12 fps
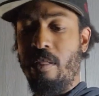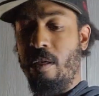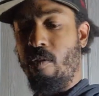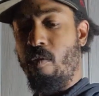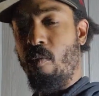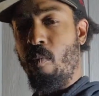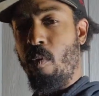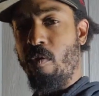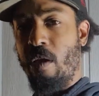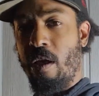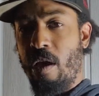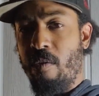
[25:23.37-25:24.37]
I think
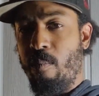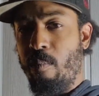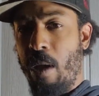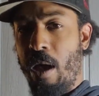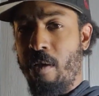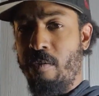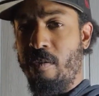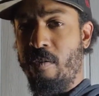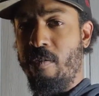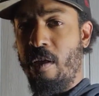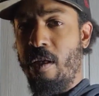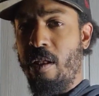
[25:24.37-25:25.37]
once I got past the
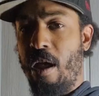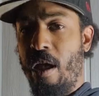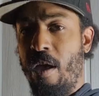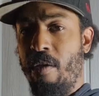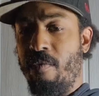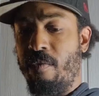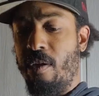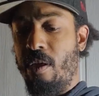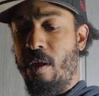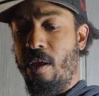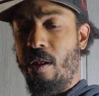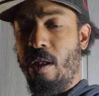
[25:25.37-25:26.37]
second half
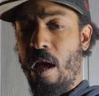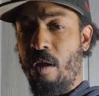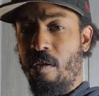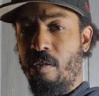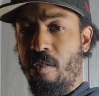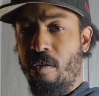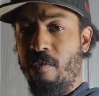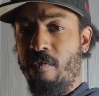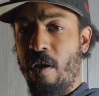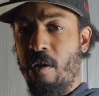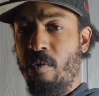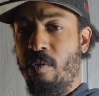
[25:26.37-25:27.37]
down into this
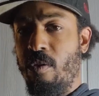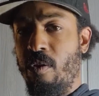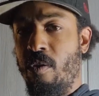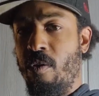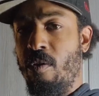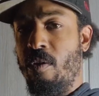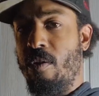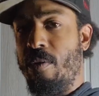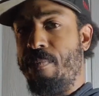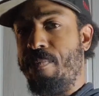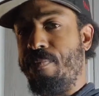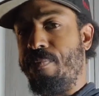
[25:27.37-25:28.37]
final third,
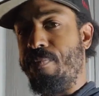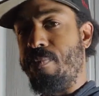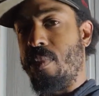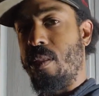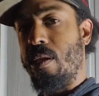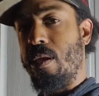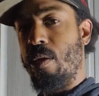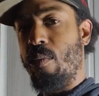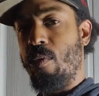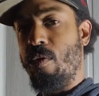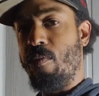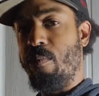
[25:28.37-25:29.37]
it
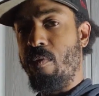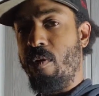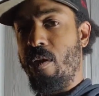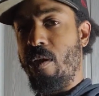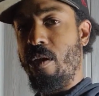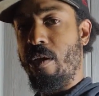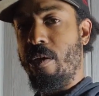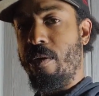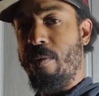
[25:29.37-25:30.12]
was pretty